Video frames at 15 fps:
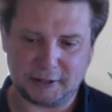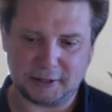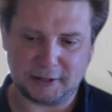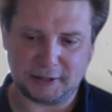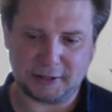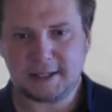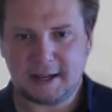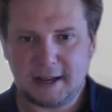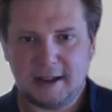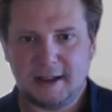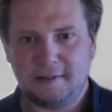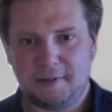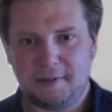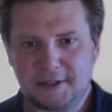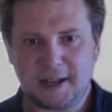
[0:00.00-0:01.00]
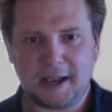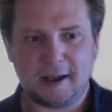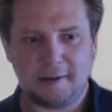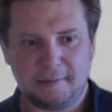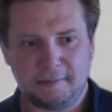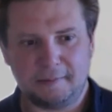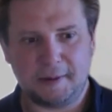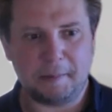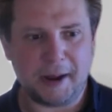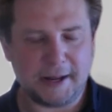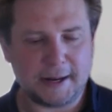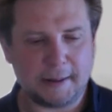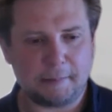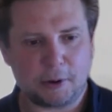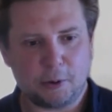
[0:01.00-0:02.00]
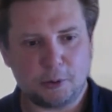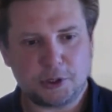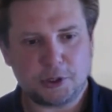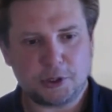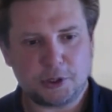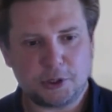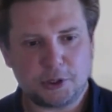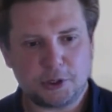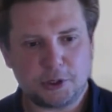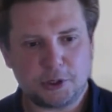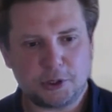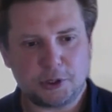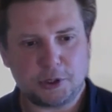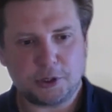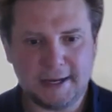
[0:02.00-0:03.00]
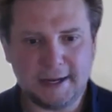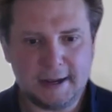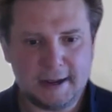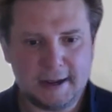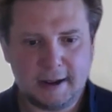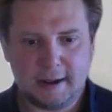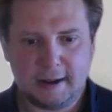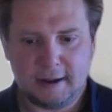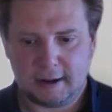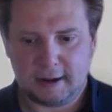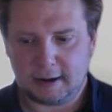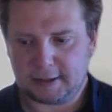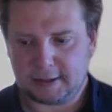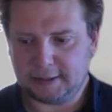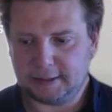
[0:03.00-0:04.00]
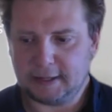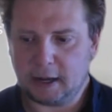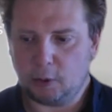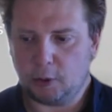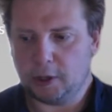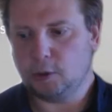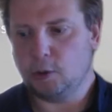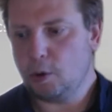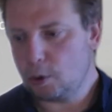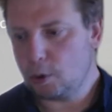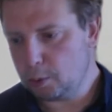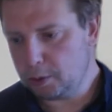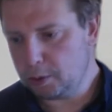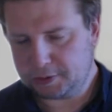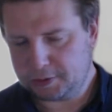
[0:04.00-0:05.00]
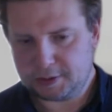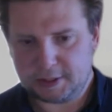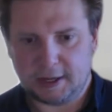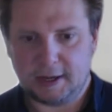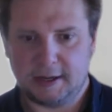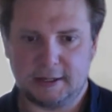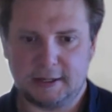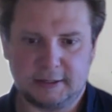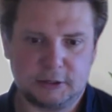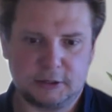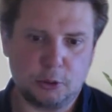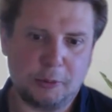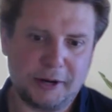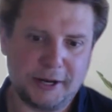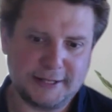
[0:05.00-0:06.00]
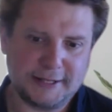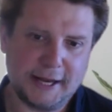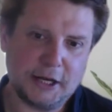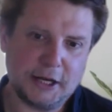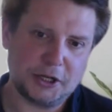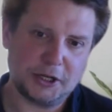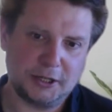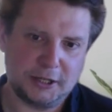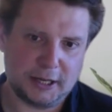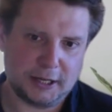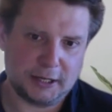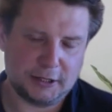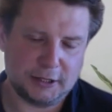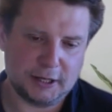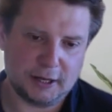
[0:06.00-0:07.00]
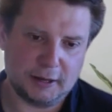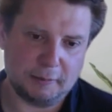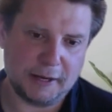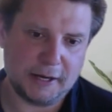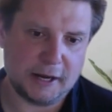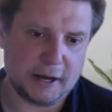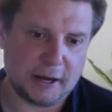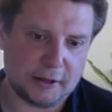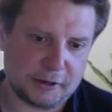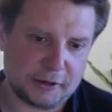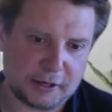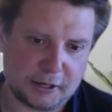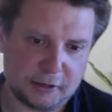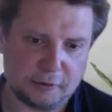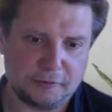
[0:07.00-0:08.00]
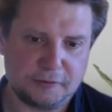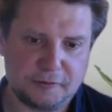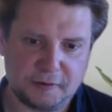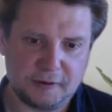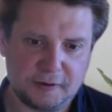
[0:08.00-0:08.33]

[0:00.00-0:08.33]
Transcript: So these are the main approaches which we see right now, along with summarization and many other kind of